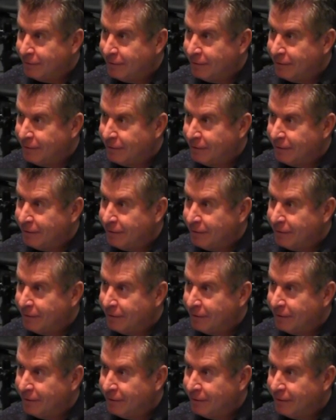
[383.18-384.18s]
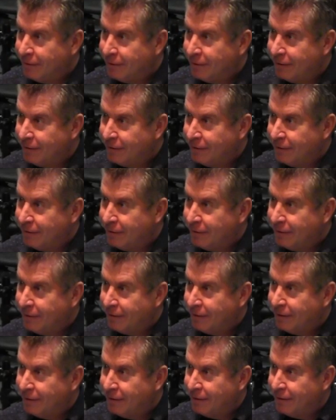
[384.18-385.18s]

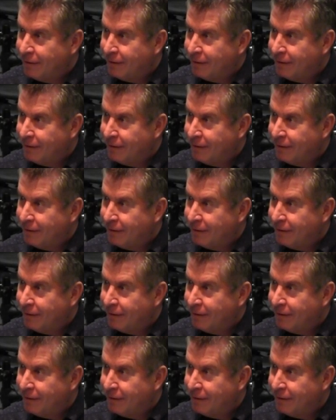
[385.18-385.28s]
Nobody speaks.